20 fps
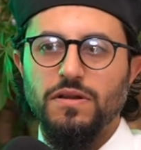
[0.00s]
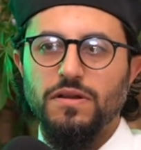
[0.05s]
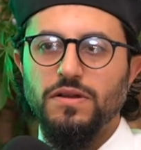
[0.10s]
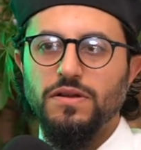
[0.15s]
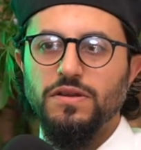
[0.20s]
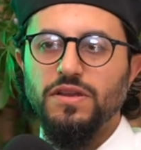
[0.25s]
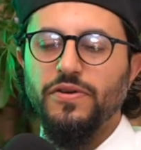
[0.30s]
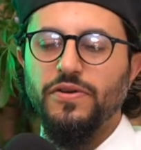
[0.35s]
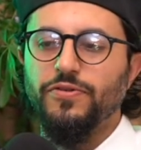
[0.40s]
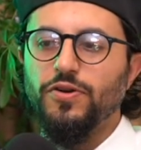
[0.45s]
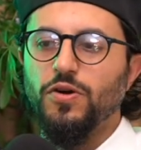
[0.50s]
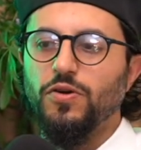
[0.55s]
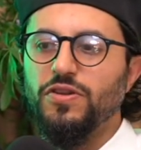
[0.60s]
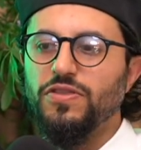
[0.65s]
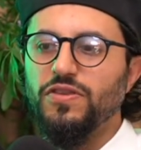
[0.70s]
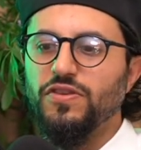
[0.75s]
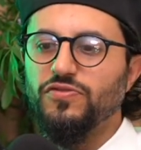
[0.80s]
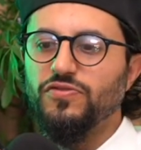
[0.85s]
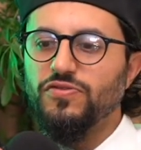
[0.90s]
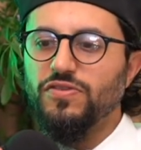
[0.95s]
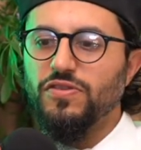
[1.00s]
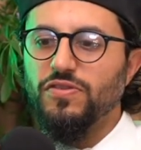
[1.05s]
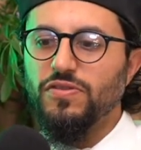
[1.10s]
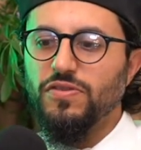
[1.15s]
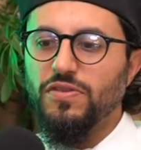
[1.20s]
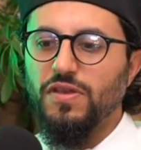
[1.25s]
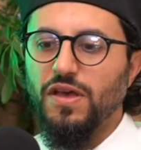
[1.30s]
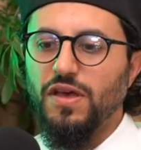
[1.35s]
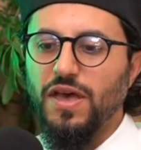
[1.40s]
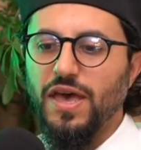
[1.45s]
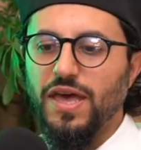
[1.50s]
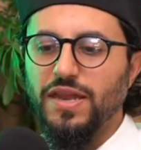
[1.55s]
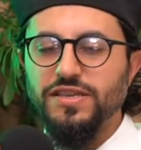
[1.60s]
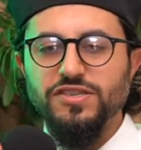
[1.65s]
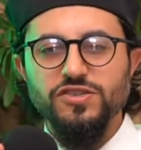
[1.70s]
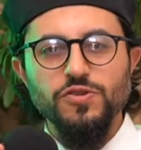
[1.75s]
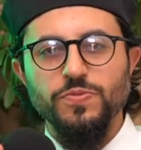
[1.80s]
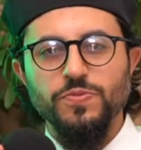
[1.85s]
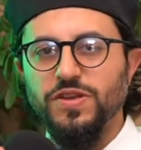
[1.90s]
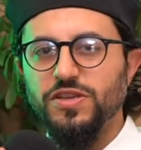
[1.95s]
You ever go to these any
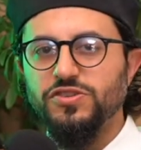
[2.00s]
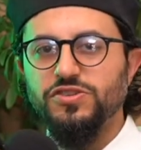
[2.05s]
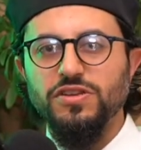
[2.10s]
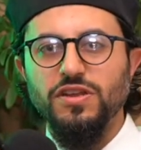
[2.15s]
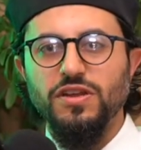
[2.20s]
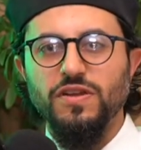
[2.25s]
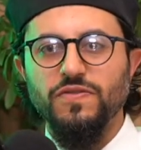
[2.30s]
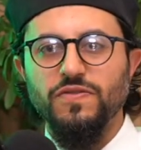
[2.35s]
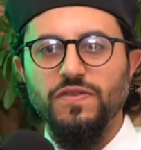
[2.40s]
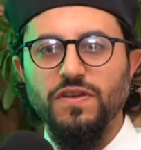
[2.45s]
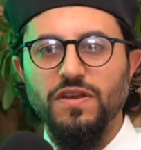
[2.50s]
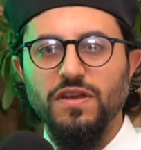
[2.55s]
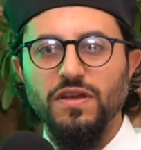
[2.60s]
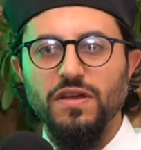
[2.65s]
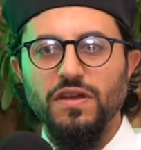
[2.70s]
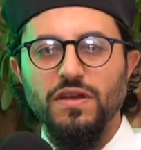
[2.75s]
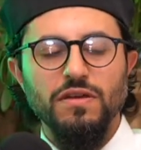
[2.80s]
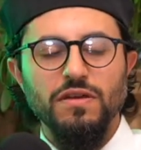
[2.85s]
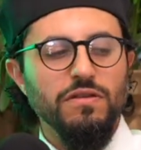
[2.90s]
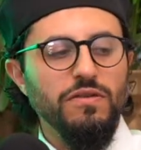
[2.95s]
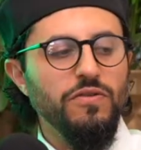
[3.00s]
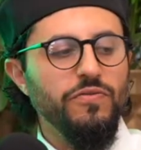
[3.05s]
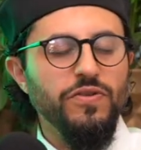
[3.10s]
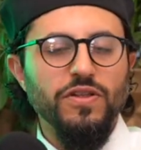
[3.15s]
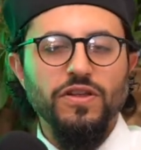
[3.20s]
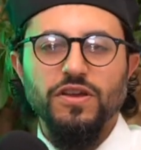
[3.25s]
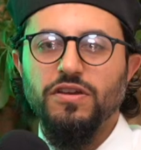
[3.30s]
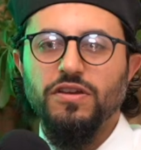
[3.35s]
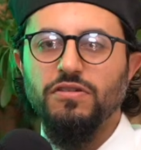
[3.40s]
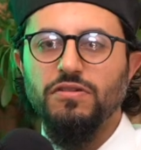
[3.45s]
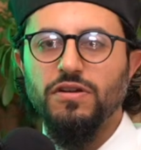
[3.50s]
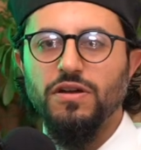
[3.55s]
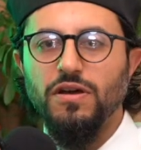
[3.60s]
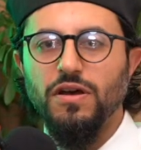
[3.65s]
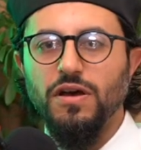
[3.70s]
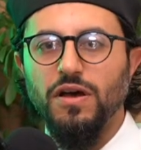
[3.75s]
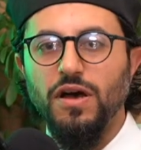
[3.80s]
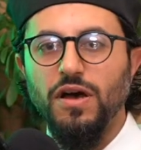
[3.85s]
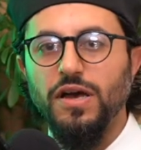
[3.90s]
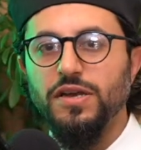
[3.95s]
soup kitchen in a city? You feel like you're in
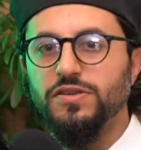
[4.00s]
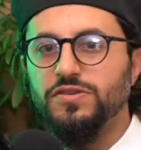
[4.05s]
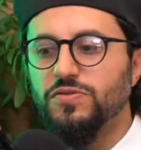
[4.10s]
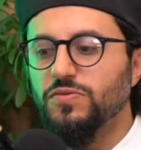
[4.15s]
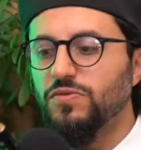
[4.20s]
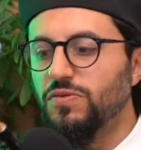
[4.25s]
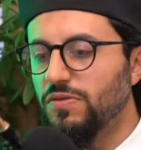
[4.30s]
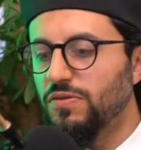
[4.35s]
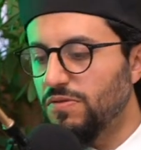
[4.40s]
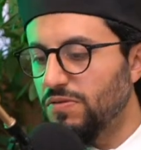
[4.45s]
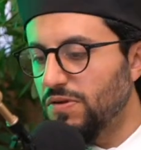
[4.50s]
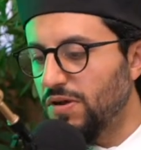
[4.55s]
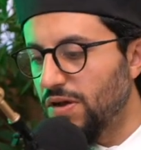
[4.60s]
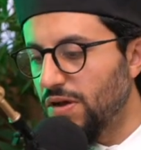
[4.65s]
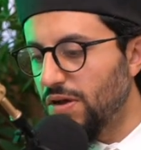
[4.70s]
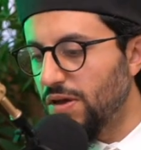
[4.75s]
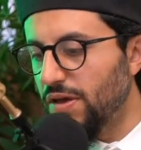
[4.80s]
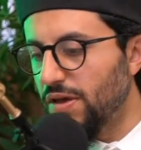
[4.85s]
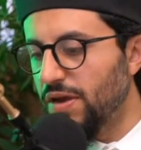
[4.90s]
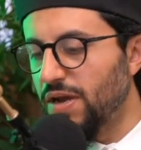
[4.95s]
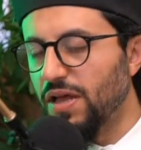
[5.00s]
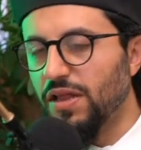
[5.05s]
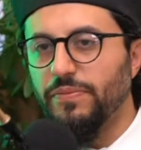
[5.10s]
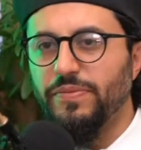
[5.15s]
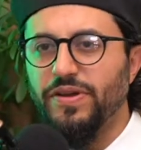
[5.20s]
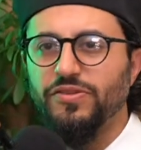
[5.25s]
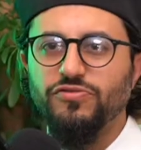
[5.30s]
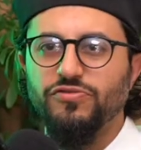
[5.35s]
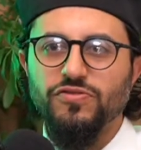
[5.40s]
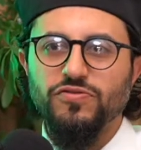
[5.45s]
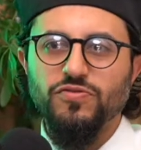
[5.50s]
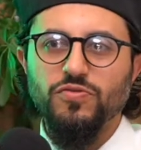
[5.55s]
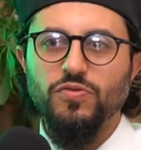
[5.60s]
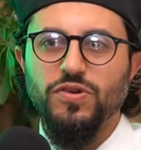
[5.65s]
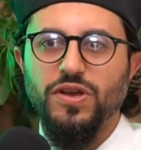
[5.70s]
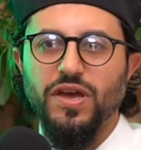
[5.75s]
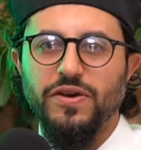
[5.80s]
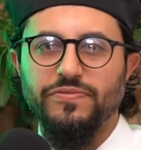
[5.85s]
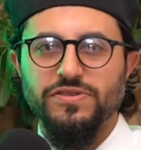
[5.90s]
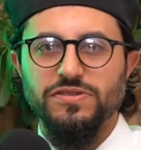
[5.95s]
a high school, an elementary school
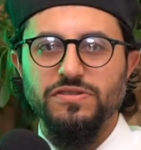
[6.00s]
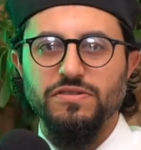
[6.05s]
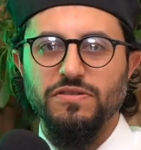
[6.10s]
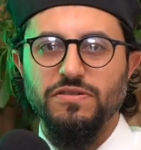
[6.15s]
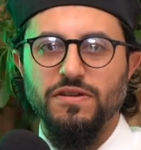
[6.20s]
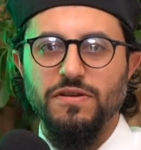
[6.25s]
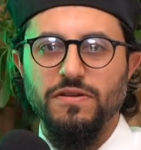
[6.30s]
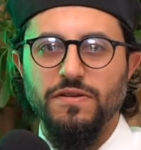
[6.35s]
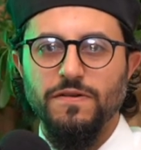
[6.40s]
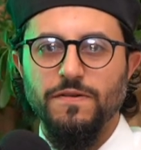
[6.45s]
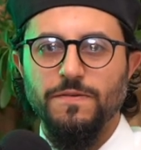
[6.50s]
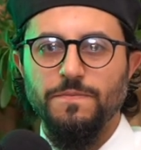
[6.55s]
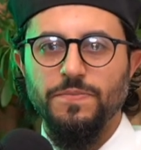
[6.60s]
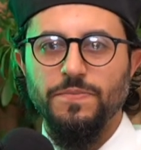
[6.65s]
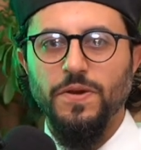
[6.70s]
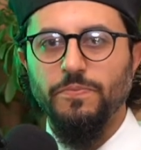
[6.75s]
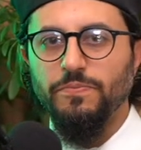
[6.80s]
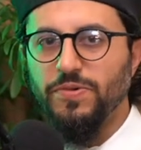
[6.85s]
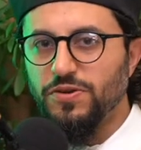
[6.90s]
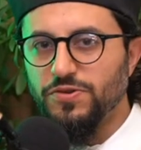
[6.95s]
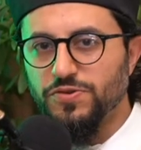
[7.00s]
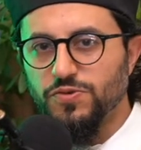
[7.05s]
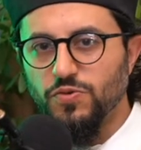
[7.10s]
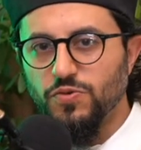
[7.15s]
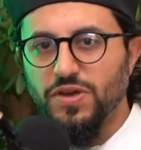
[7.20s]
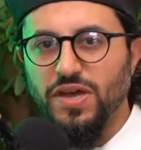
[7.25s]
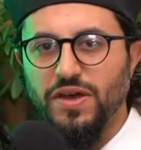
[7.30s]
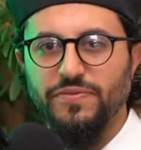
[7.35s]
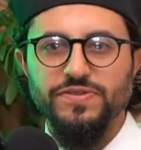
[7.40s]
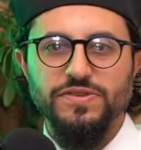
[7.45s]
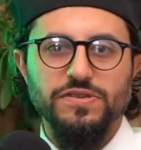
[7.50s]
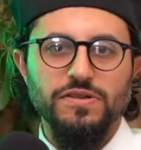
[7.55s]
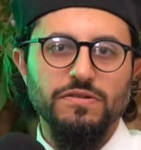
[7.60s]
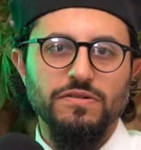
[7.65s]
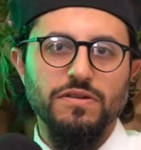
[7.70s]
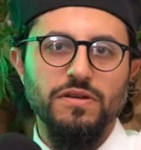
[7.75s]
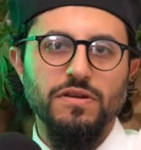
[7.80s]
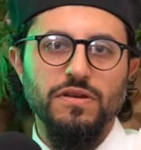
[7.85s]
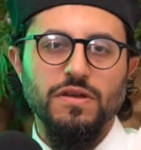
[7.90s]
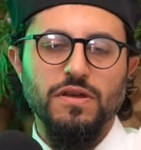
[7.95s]
cafeteria, a middle school
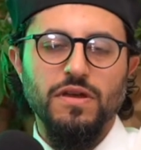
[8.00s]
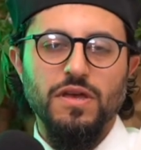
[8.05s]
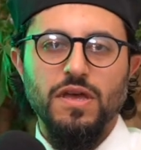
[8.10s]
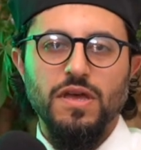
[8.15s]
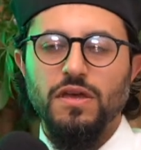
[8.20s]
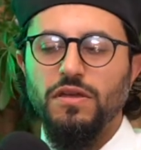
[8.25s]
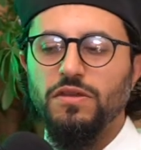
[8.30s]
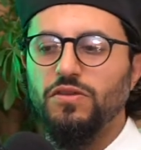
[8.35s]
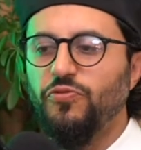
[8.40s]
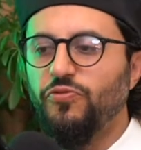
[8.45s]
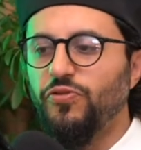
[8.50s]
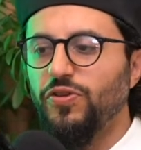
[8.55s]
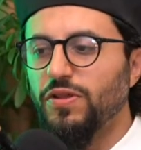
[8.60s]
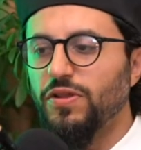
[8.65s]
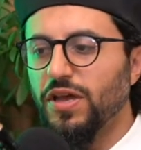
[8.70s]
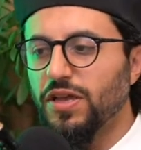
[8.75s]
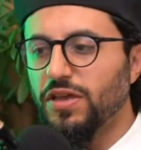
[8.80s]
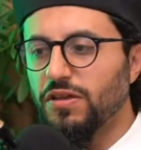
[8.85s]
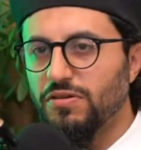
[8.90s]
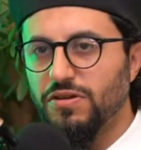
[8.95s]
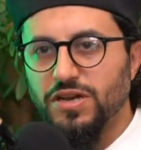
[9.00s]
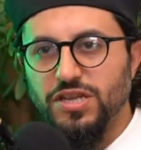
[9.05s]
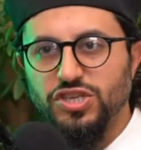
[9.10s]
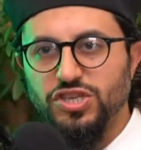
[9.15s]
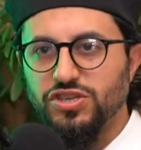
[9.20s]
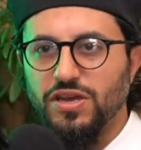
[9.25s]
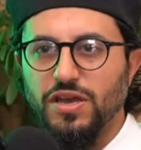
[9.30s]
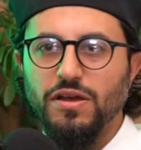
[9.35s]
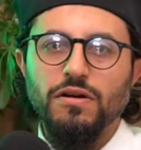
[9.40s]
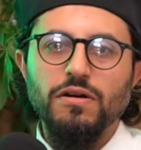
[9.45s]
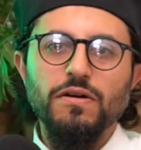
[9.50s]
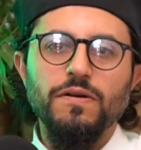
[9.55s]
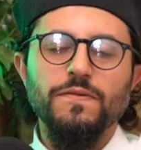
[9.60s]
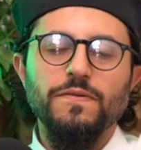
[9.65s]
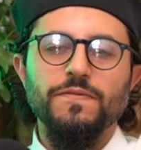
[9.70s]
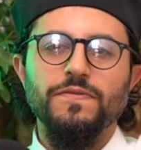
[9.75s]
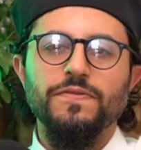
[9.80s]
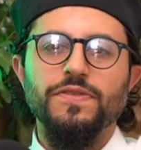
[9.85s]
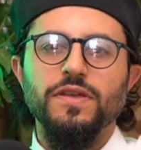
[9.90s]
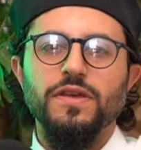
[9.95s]
cafeteria. You feel like you're in a jail.
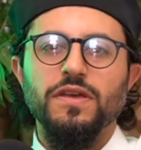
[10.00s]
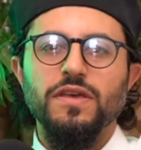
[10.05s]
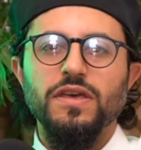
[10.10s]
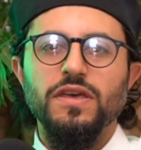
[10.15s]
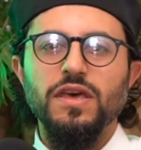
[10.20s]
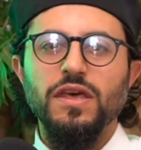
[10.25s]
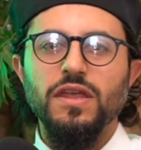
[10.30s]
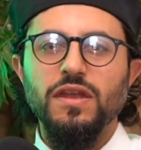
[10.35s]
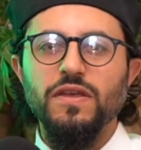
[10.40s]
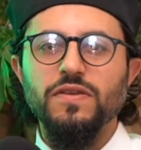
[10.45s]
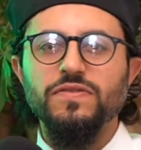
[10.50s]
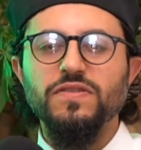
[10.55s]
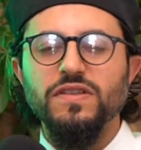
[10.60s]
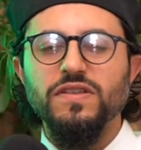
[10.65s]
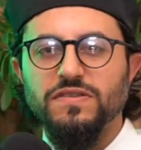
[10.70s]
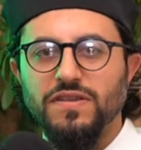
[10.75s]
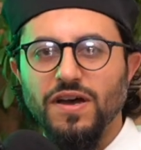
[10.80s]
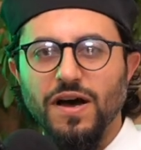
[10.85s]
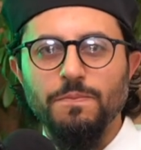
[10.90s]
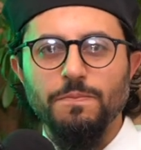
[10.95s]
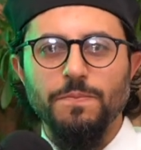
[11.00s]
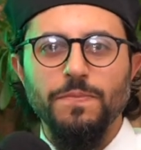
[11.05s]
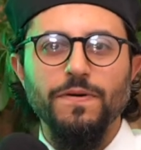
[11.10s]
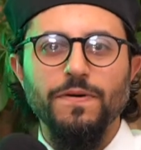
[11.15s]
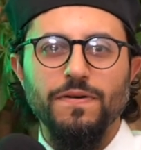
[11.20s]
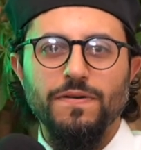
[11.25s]
It is a dump.